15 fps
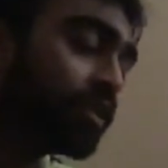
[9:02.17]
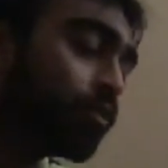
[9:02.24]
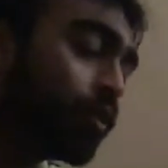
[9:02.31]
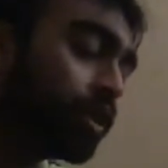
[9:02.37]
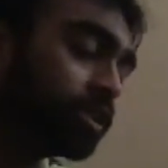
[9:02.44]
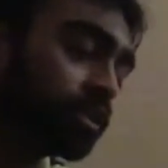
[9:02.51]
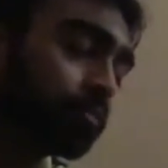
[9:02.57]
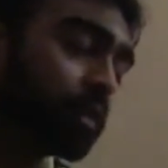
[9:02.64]
of
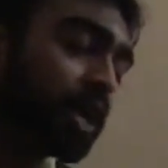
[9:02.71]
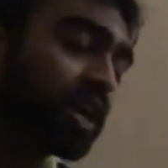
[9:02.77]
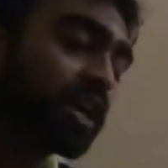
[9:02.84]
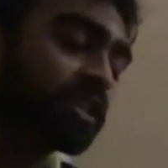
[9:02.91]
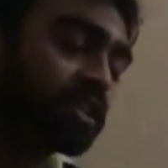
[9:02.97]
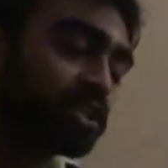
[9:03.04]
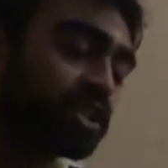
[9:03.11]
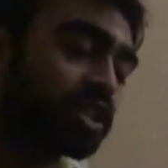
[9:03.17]
Wands upright,
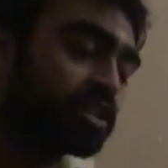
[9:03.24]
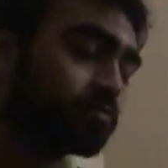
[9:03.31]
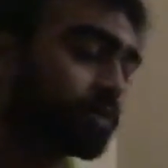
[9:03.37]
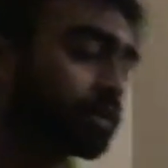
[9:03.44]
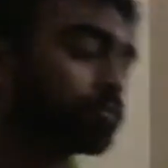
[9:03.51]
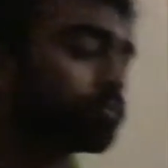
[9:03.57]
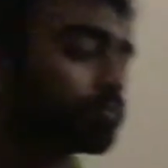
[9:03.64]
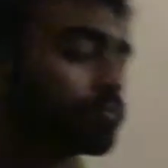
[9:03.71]
and the
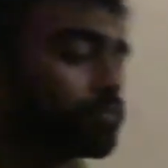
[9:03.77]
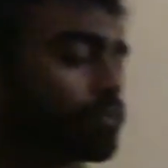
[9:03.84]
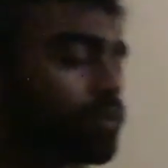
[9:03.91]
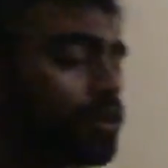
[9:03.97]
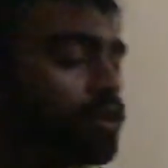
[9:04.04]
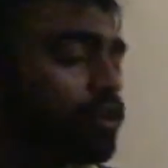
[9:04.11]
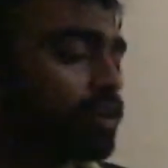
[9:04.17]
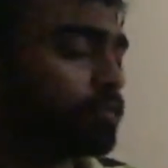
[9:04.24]
Judgment.
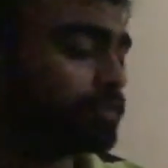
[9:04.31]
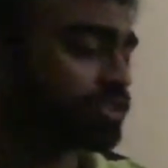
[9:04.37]
You're going to be